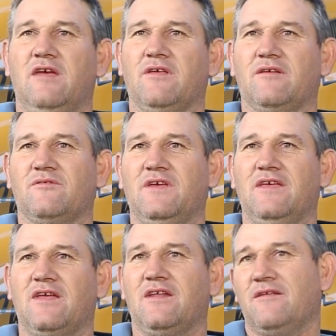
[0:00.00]
Everything was
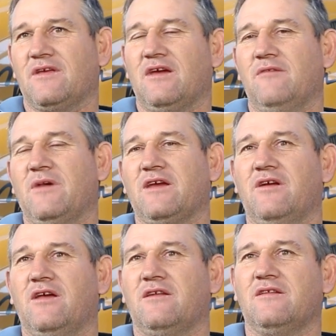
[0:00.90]
there. They didn't have to go mucking
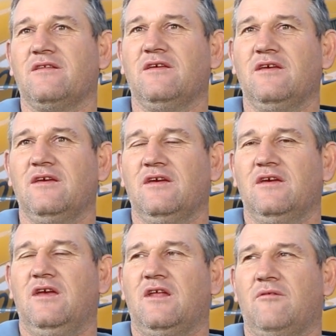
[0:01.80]
around, and
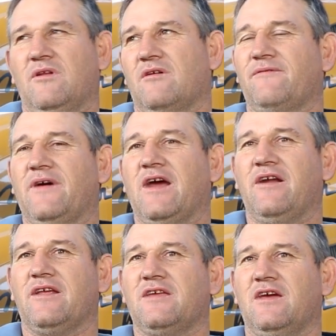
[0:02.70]
you know, we're not far
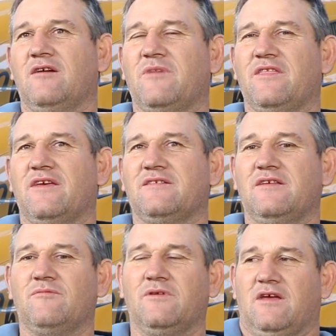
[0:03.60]
out of town, but they
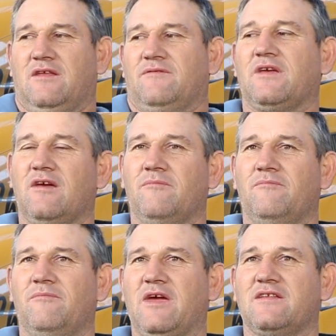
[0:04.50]
said we don't have to go
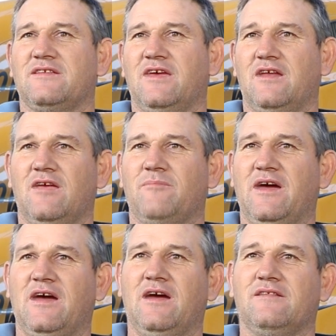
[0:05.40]
back into town to get
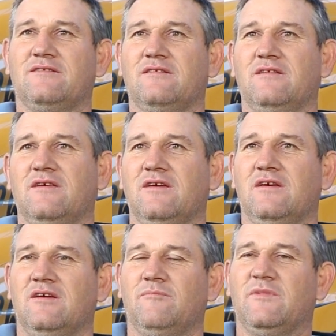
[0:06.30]
parts and
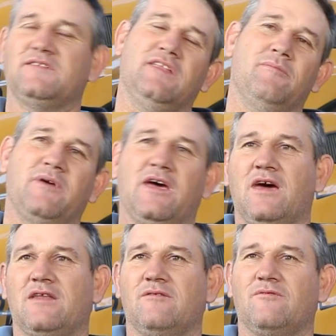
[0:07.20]
missing that
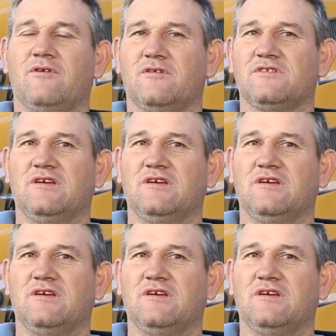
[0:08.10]
part and whatnot.